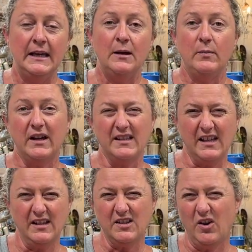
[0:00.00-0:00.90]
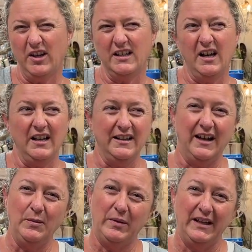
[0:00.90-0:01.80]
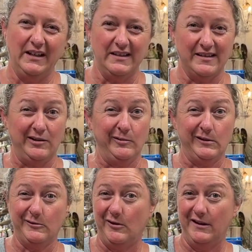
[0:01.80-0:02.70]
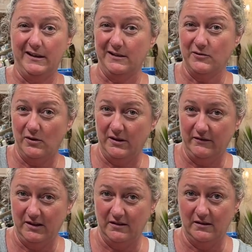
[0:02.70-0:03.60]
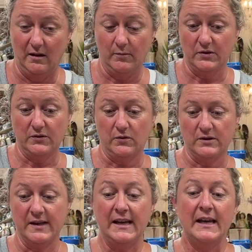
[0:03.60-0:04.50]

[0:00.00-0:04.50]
because they started kind of not being as good with quality control even in the lumber stores.